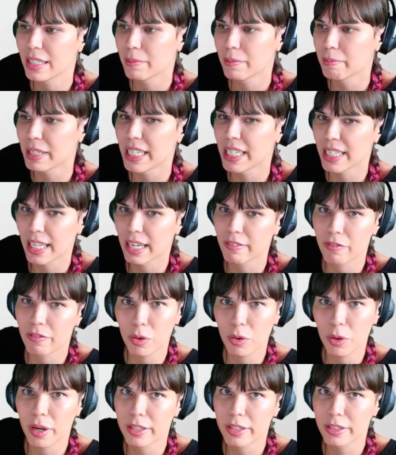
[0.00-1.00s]
meaning that
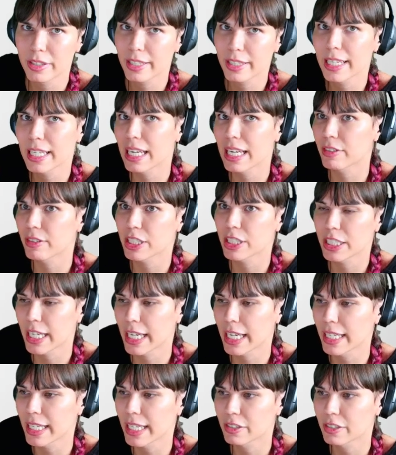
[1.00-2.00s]
400 can never
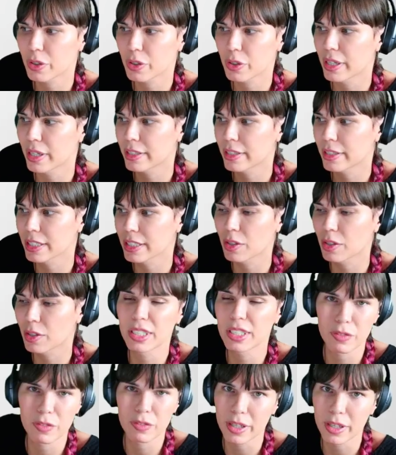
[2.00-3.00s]
change. 400 is always
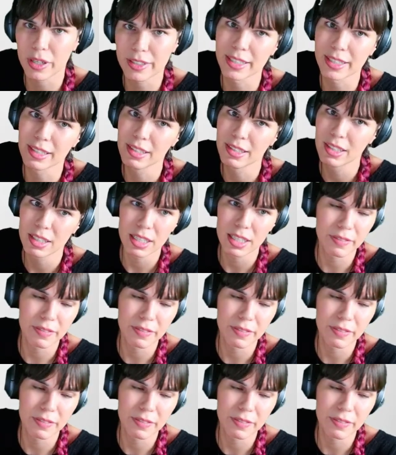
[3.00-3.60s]
400.